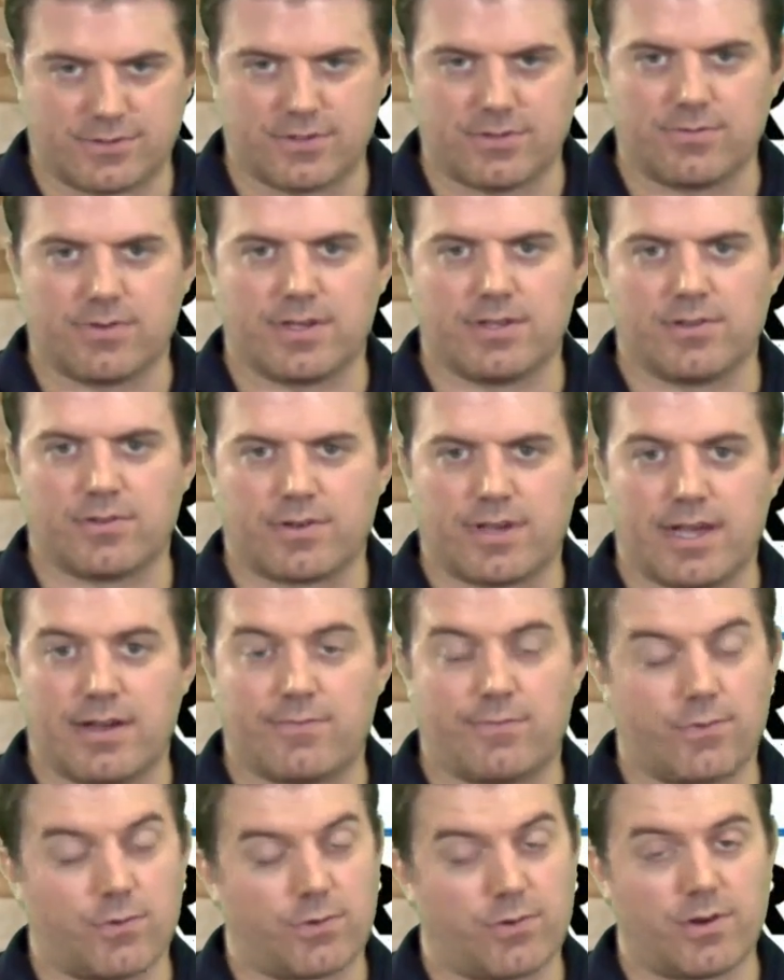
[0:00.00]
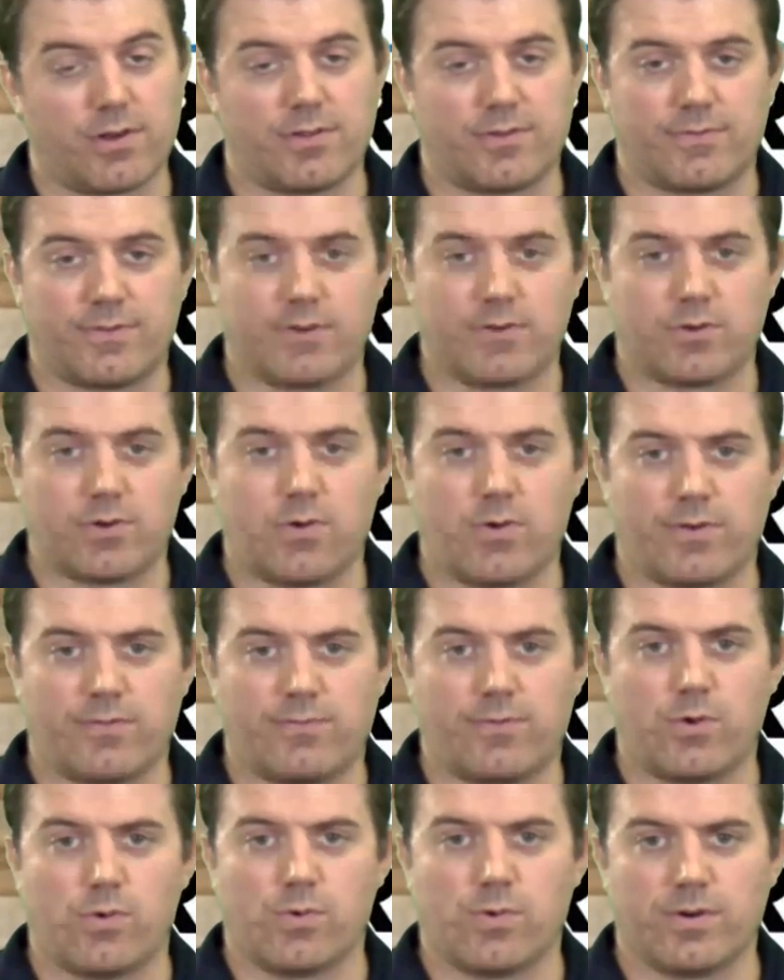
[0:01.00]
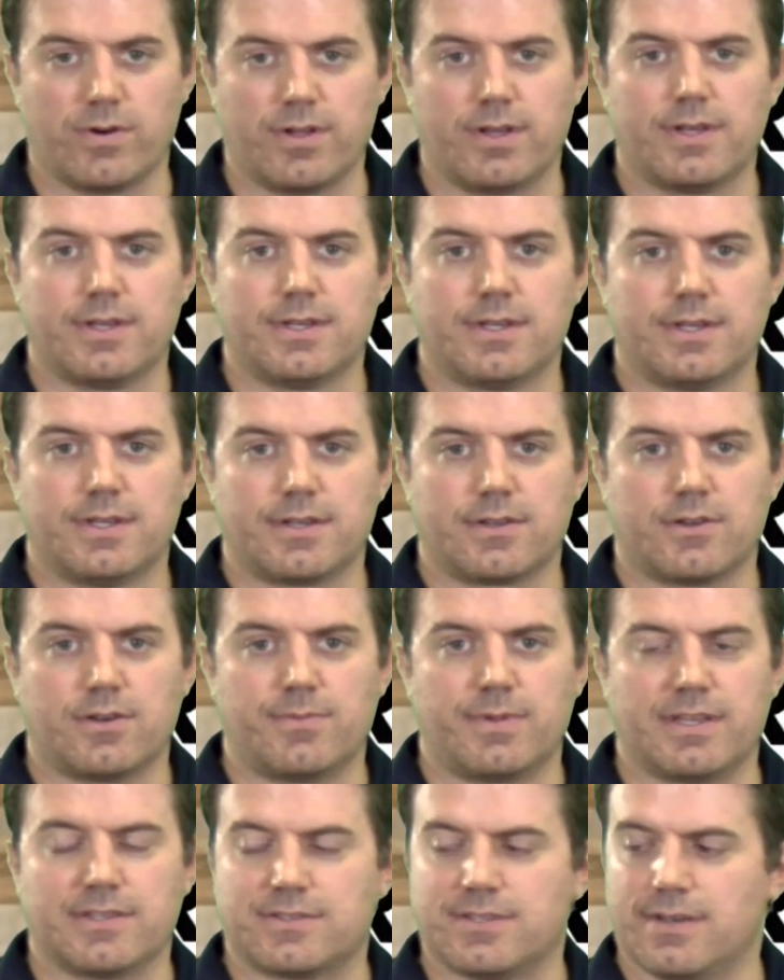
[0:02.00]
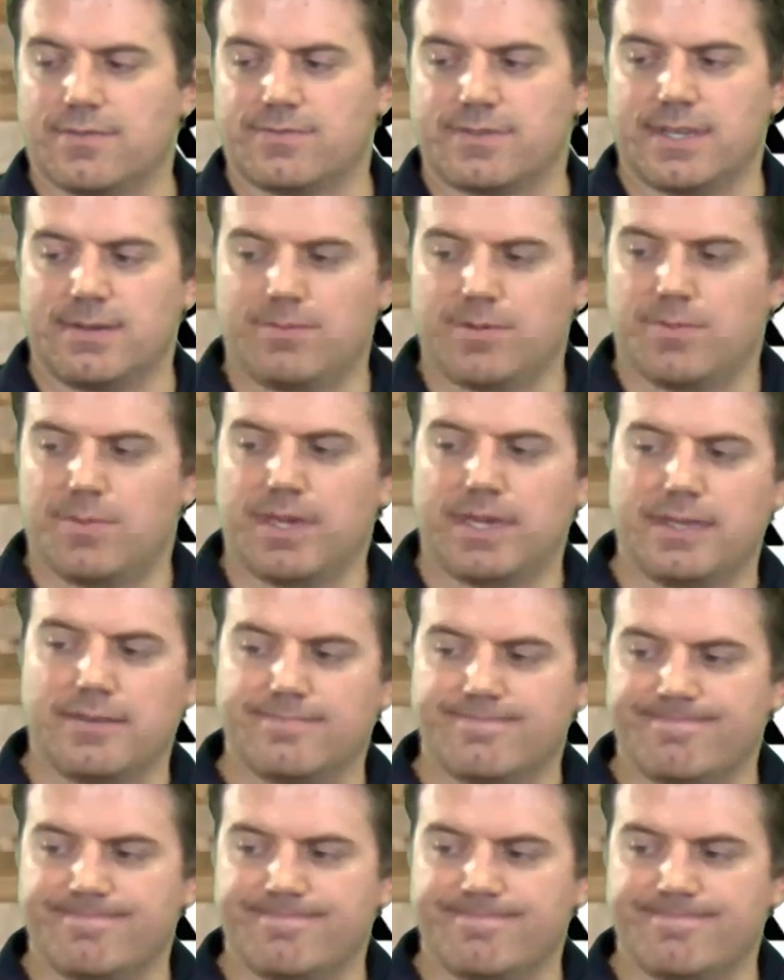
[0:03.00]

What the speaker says: So look out for Crothersville going forward. It's going to be a tough team to beat.